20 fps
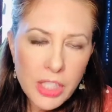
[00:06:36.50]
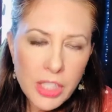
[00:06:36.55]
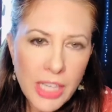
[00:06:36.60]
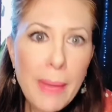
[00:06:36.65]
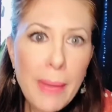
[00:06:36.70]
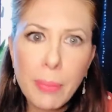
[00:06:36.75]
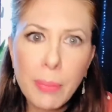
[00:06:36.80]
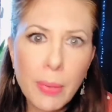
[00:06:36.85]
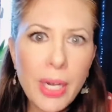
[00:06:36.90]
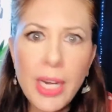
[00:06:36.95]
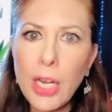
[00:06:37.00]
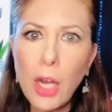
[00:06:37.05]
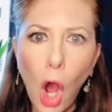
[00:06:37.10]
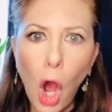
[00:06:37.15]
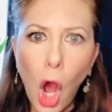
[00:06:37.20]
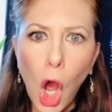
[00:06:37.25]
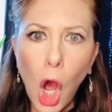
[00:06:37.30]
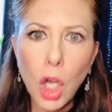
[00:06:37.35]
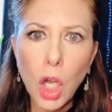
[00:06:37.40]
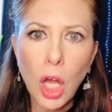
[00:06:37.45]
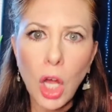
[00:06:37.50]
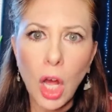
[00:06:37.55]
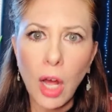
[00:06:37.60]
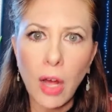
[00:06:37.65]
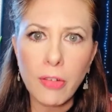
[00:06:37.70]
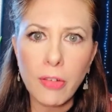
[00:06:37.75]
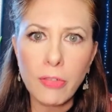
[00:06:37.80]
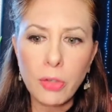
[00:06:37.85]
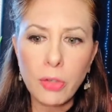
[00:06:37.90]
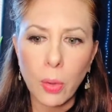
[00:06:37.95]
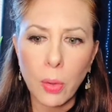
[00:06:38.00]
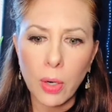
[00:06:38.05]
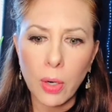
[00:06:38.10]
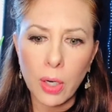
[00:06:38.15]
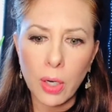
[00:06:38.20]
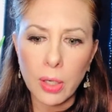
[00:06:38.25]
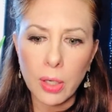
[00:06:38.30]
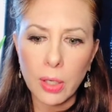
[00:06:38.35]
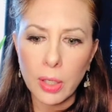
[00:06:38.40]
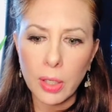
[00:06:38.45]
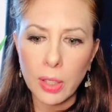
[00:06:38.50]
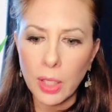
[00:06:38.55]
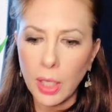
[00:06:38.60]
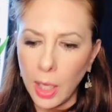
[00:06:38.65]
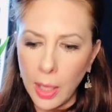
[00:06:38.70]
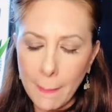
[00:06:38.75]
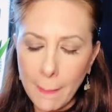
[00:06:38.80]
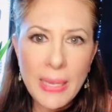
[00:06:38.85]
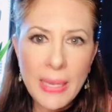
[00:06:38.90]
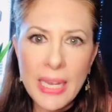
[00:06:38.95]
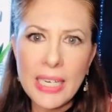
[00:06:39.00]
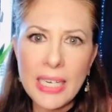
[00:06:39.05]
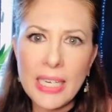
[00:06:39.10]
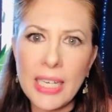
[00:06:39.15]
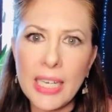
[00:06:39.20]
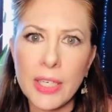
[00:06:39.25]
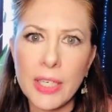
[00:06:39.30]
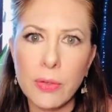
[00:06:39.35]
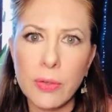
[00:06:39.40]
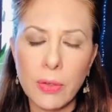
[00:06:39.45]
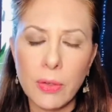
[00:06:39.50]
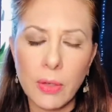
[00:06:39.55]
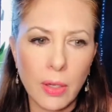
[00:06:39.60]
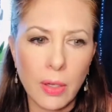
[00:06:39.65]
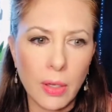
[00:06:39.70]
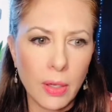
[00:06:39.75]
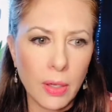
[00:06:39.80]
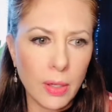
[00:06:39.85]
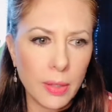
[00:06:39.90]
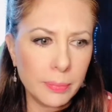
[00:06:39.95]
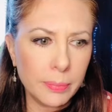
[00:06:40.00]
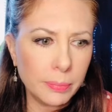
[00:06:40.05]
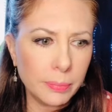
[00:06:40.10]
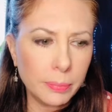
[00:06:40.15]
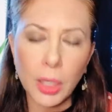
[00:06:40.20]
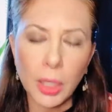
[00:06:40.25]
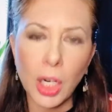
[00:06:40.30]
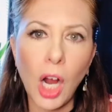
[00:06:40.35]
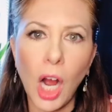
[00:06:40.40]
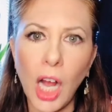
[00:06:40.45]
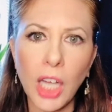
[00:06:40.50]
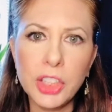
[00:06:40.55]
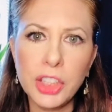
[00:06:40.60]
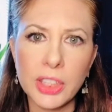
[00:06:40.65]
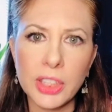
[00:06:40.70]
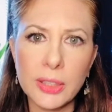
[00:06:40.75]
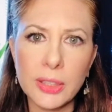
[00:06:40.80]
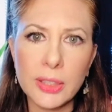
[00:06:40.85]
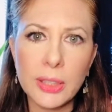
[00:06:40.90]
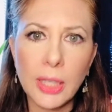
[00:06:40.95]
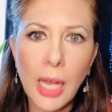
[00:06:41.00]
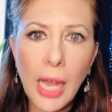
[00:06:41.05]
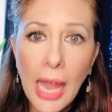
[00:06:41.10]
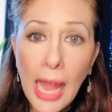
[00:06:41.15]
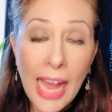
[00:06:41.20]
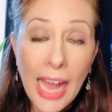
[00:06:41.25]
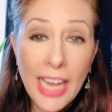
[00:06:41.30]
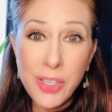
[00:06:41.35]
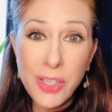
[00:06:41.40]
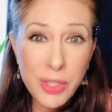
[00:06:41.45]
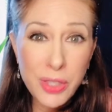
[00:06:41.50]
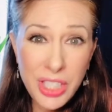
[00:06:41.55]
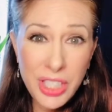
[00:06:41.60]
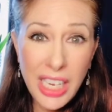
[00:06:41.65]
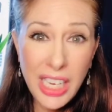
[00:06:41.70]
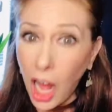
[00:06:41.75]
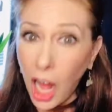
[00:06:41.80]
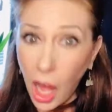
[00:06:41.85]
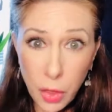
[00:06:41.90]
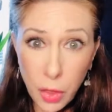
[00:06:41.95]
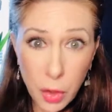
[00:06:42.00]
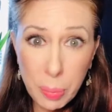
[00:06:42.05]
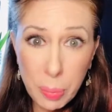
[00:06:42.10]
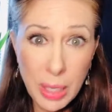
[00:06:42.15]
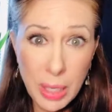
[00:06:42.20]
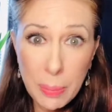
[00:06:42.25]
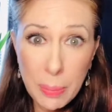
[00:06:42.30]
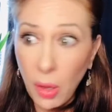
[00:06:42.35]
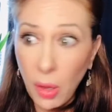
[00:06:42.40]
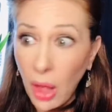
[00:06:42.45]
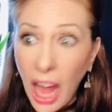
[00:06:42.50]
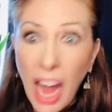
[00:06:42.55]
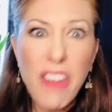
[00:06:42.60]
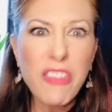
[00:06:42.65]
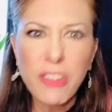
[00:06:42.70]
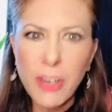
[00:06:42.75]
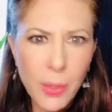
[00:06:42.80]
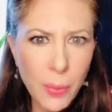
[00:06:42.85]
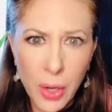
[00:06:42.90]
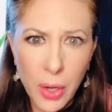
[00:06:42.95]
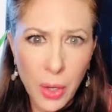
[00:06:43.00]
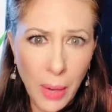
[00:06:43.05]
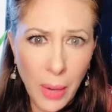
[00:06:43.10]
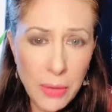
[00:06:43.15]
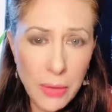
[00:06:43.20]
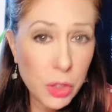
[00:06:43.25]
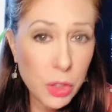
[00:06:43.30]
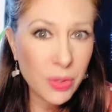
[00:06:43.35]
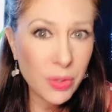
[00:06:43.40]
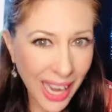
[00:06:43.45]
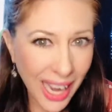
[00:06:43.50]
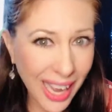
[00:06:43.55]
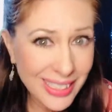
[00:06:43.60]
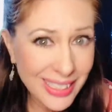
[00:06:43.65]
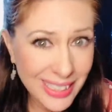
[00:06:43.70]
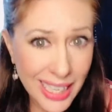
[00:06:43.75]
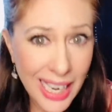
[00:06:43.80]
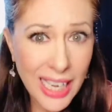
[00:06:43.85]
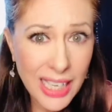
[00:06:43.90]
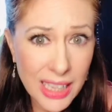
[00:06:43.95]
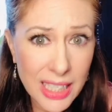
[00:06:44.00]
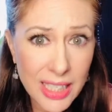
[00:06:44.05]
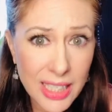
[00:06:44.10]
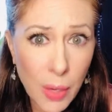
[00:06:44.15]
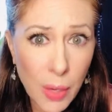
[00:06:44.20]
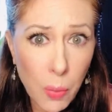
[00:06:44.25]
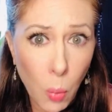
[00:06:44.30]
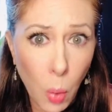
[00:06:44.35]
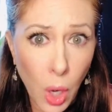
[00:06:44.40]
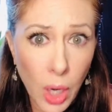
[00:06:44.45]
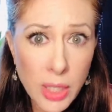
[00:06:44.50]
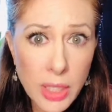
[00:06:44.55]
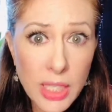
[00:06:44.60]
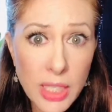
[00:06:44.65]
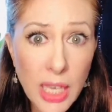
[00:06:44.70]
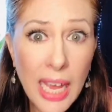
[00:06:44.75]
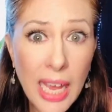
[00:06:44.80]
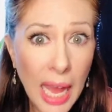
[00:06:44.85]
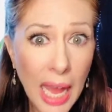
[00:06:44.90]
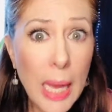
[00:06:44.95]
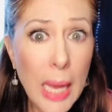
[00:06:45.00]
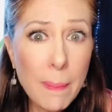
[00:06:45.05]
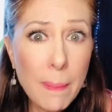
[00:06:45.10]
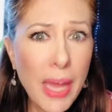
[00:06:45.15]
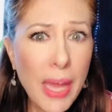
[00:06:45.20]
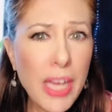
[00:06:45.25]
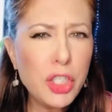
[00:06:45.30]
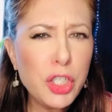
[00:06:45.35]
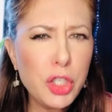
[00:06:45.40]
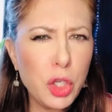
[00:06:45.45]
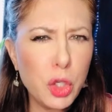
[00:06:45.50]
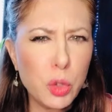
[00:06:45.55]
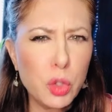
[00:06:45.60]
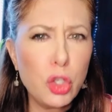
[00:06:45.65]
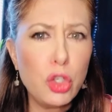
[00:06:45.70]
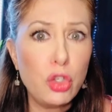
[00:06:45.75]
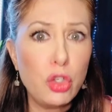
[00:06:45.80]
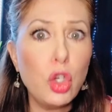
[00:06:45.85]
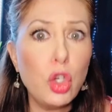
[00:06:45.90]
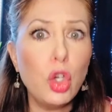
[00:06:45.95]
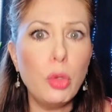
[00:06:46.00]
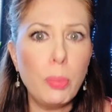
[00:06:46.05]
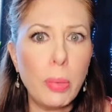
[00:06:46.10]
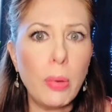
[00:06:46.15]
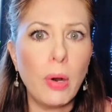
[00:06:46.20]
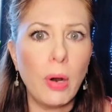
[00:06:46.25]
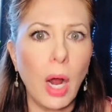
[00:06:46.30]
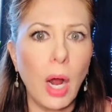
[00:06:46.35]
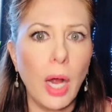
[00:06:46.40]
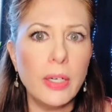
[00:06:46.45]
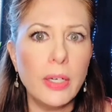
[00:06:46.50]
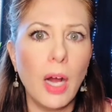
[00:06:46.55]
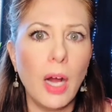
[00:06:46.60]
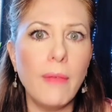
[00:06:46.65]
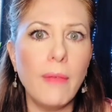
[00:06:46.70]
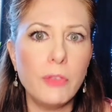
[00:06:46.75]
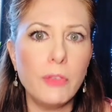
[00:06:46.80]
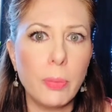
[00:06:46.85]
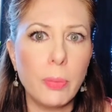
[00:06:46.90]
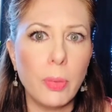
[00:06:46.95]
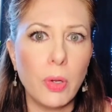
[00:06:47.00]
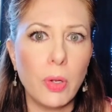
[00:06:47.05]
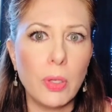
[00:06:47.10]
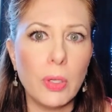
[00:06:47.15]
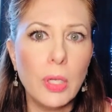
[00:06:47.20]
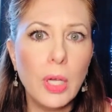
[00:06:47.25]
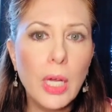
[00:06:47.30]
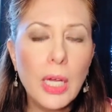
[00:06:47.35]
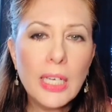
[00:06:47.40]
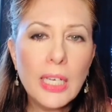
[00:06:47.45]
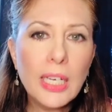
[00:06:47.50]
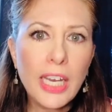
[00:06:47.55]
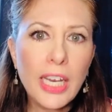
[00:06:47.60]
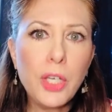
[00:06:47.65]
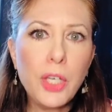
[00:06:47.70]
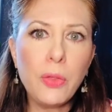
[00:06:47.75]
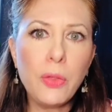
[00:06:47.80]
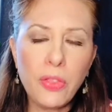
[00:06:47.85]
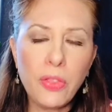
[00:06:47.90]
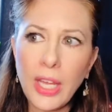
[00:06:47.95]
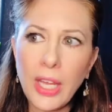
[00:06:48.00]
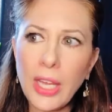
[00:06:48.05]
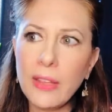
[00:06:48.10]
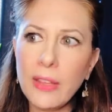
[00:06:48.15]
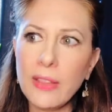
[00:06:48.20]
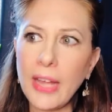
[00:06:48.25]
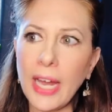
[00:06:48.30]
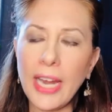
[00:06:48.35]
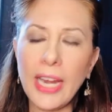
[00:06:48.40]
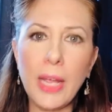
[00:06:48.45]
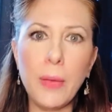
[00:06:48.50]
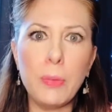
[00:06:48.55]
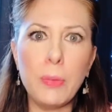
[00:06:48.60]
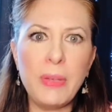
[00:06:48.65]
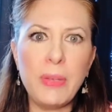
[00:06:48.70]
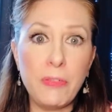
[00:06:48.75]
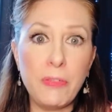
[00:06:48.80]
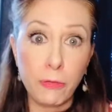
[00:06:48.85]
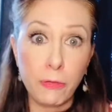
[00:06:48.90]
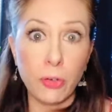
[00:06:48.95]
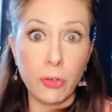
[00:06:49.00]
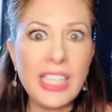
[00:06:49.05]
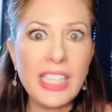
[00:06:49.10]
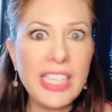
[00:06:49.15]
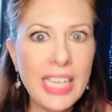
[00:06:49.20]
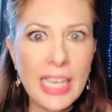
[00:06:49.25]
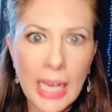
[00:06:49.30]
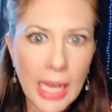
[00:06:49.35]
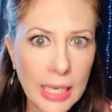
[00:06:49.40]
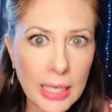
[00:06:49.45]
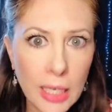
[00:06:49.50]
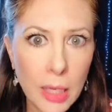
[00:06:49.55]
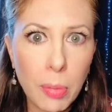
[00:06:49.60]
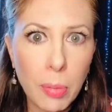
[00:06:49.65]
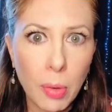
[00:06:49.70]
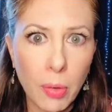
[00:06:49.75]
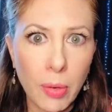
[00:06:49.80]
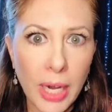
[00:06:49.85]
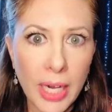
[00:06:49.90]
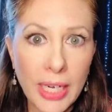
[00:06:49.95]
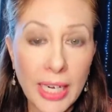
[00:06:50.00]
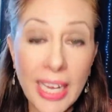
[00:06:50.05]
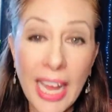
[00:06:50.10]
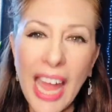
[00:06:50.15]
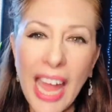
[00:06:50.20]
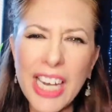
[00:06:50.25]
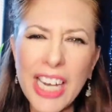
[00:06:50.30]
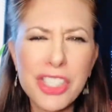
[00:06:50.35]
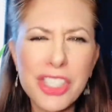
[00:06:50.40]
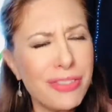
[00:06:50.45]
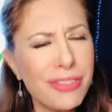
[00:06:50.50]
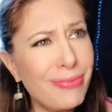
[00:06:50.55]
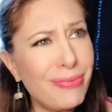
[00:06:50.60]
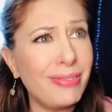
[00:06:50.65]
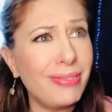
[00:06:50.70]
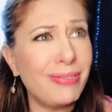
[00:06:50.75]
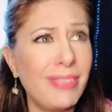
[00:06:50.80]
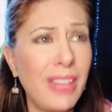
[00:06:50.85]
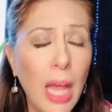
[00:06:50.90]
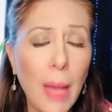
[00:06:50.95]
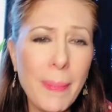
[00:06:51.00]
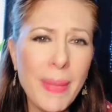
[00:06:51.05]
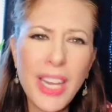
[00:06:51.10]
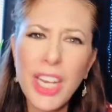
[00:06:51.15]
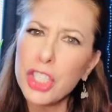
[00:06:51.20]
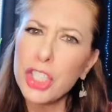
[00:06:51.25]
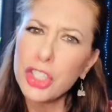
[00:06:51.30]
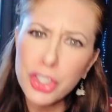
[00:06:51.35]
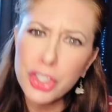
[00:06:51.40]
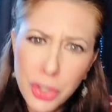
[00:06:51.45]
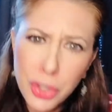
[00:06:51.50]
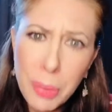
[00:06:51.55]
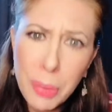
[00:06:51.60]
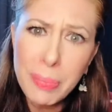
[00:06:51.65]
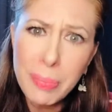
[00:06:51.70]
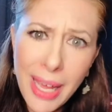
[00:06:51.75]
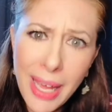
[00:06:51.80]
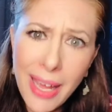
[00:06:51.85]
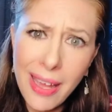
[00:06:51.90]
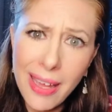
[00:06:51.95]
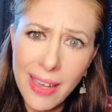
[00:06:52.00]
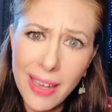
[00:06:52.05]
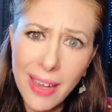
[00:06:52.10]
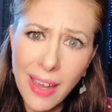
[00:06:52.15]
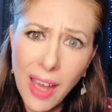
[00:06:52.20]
bring all of your immediate um, precautions and you see other people, everyone around you, not take the same ones, it makes you super uncomfortable. Like you'd think that it would be freeing and liberating, and it, I mean, it should be,